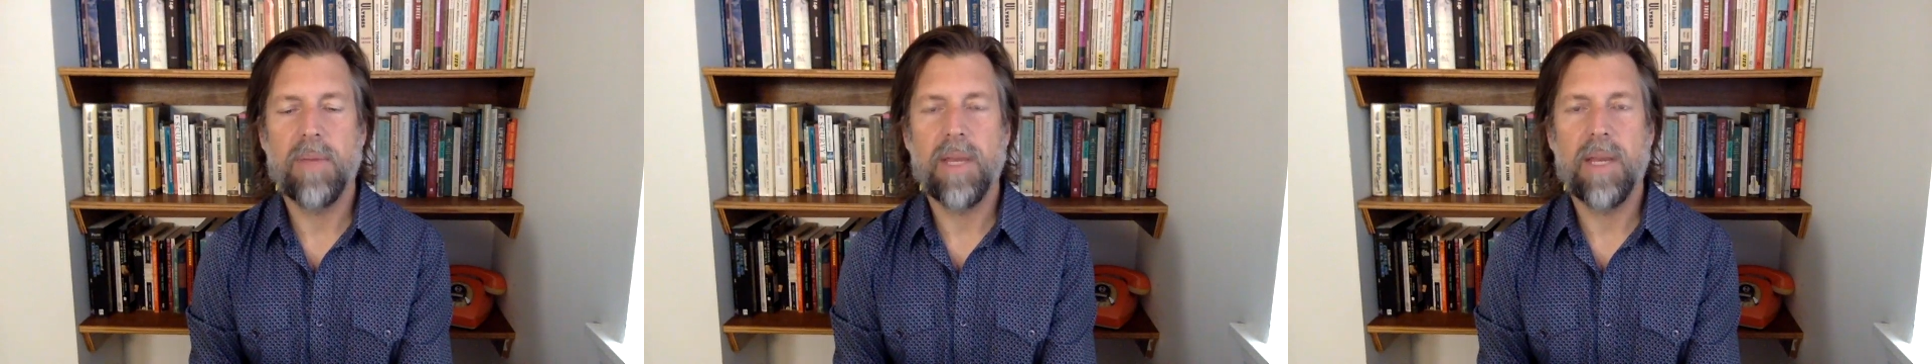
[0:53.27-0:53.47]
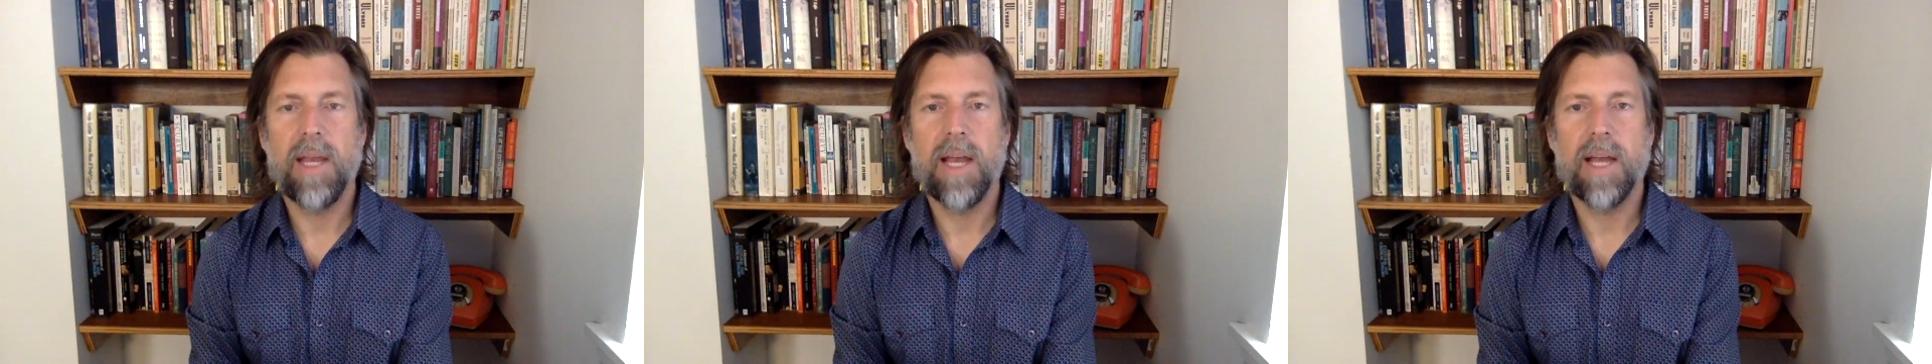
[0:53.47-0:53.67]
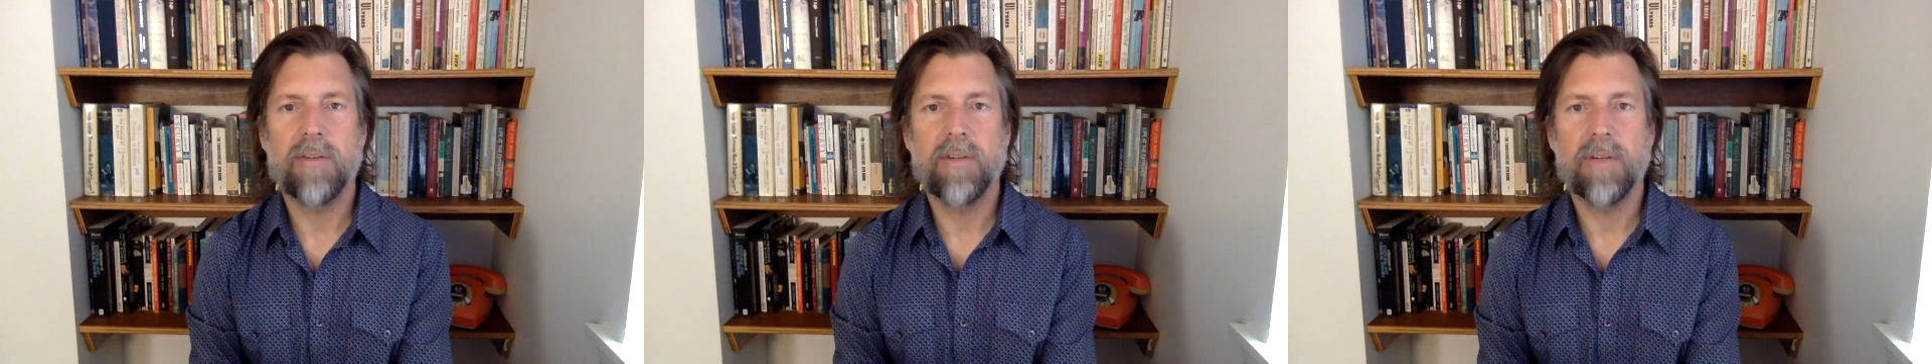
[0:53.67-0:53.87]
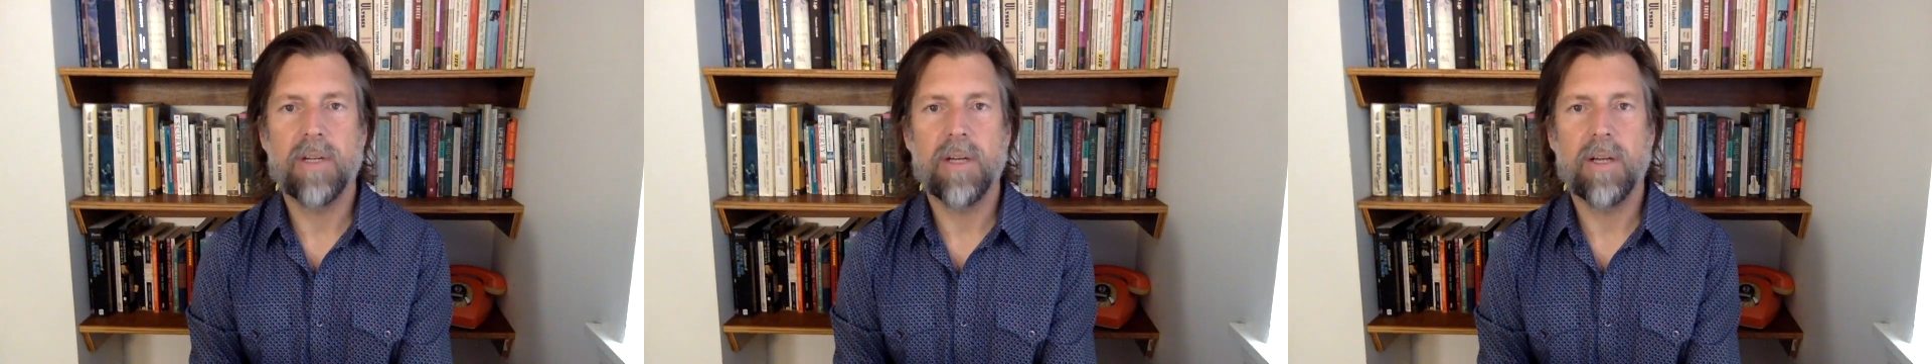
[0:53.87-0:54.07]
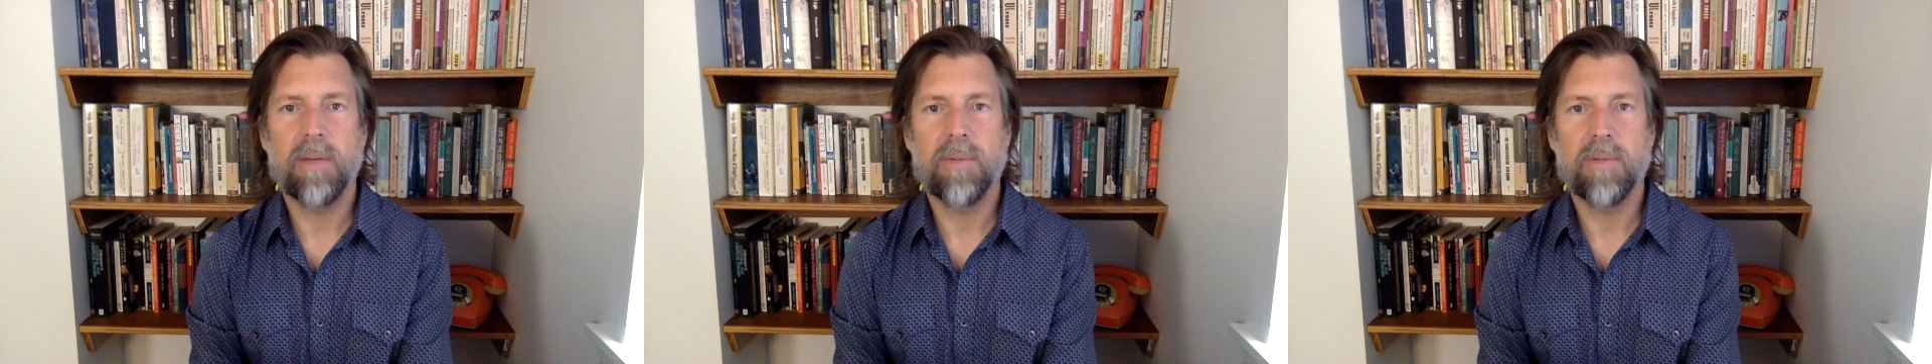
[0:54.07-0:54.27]
pediatric
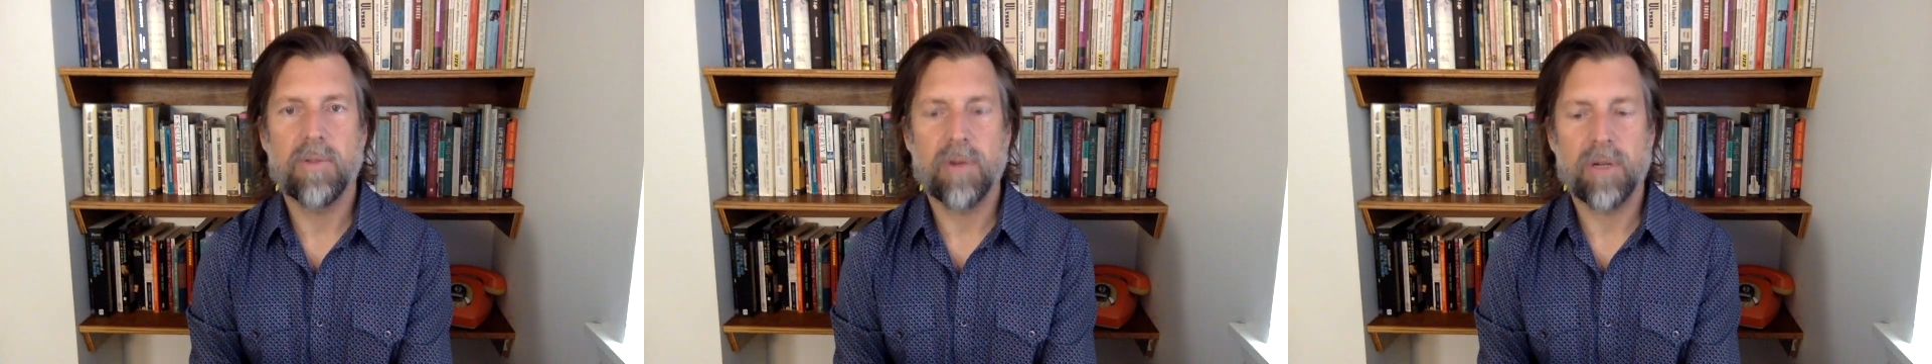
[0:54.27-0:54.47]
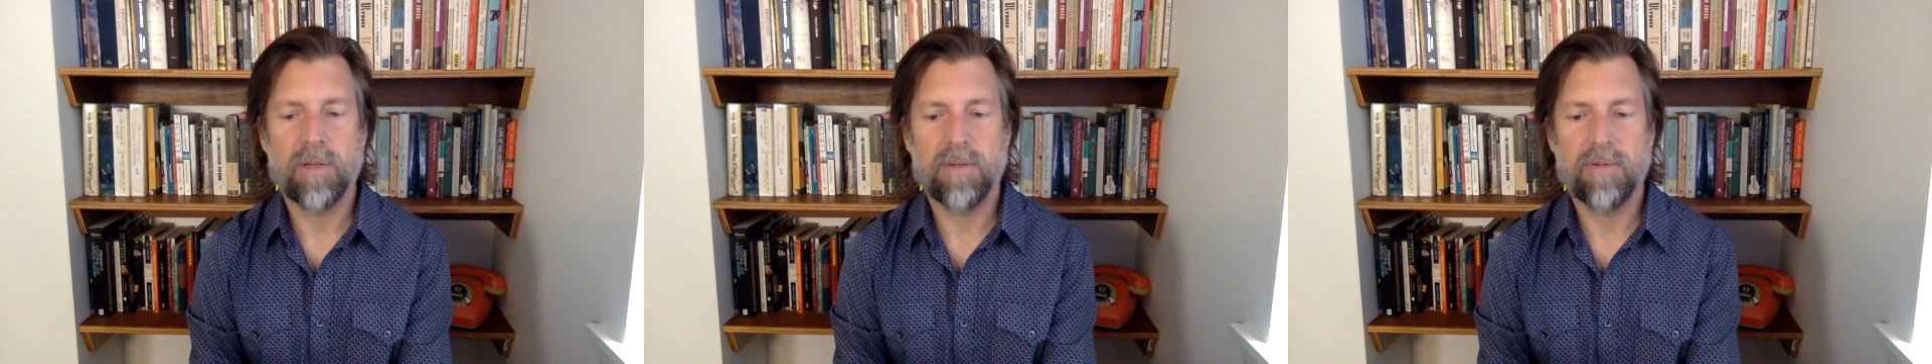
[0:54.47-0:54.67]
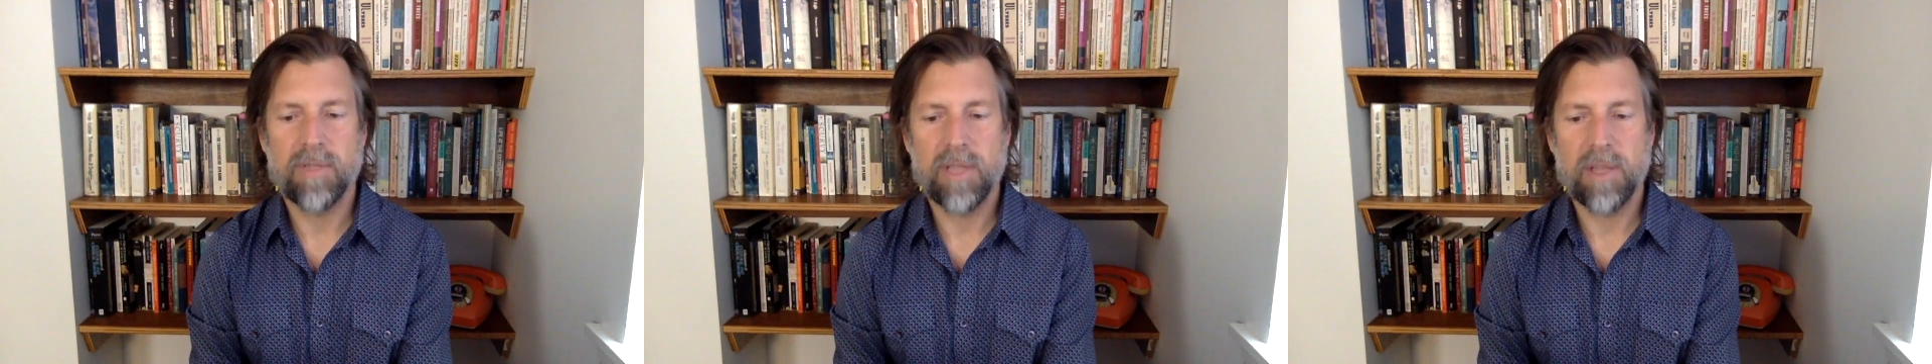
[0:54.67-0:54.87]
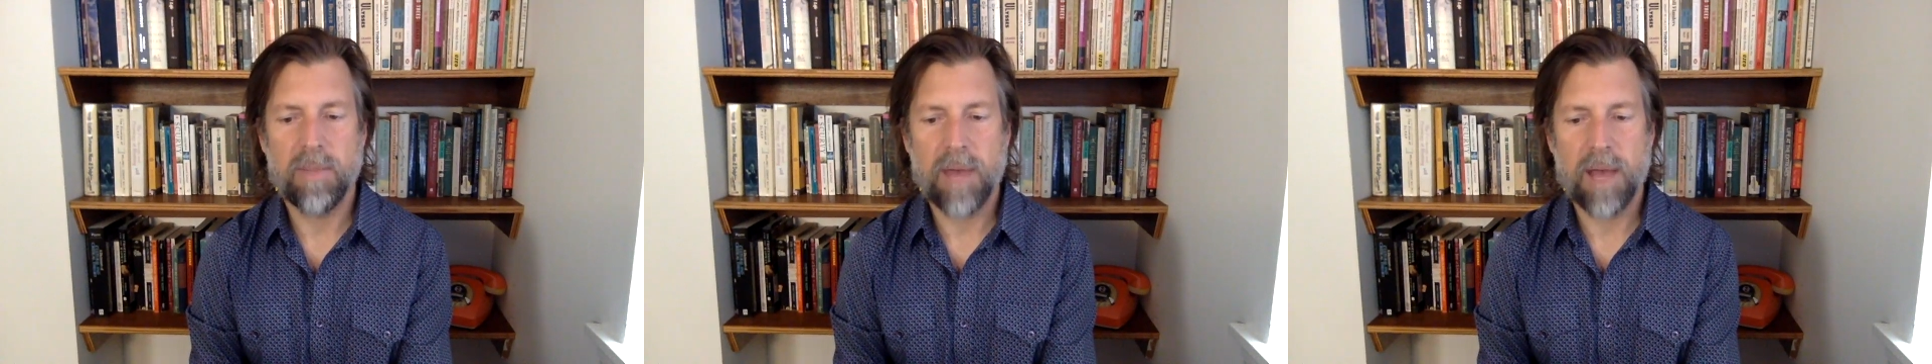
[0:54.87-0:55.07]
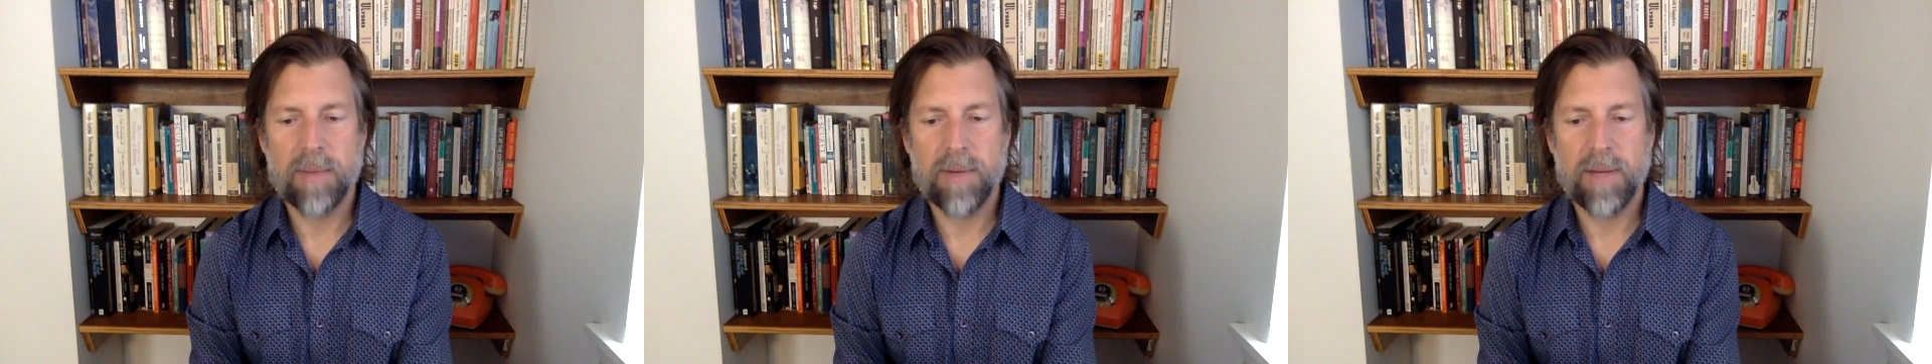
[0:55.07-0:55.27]
obstructive
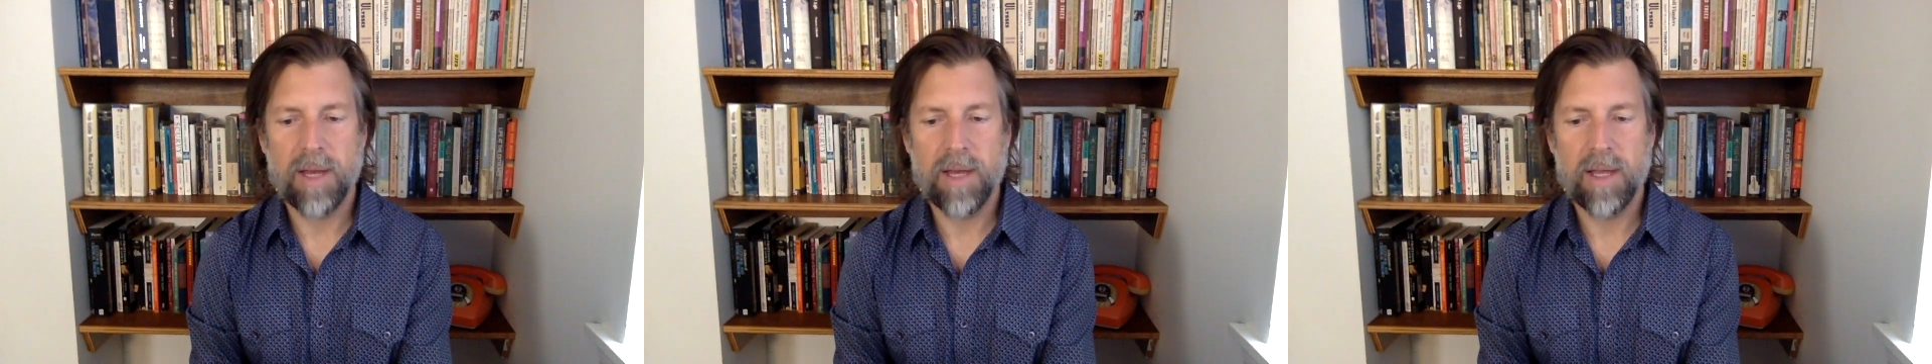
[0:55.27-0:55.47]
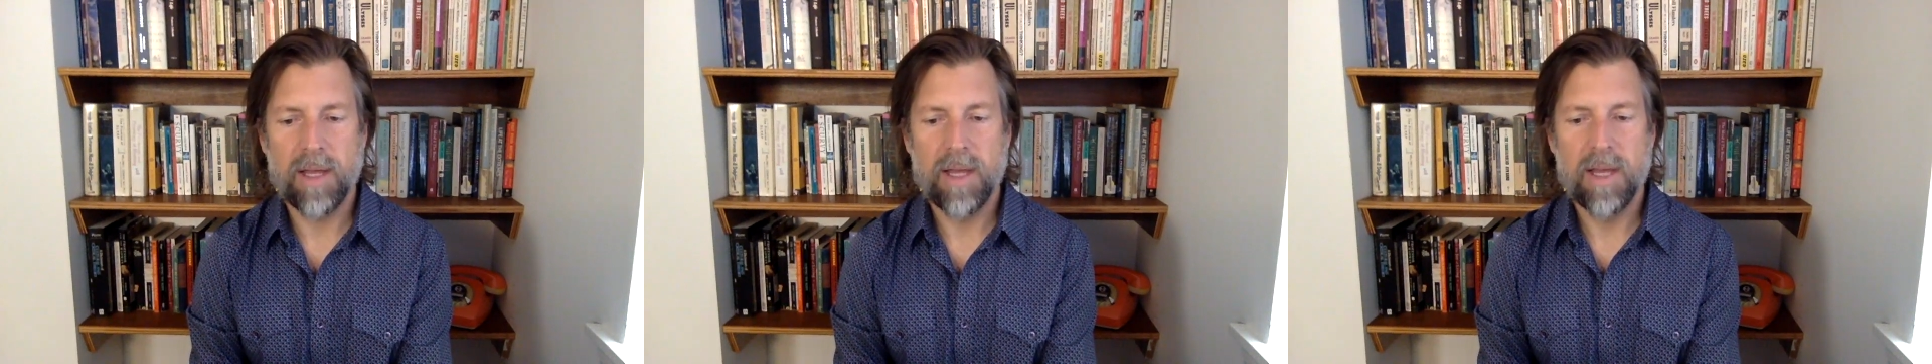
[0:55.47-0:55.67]
sleep apnea,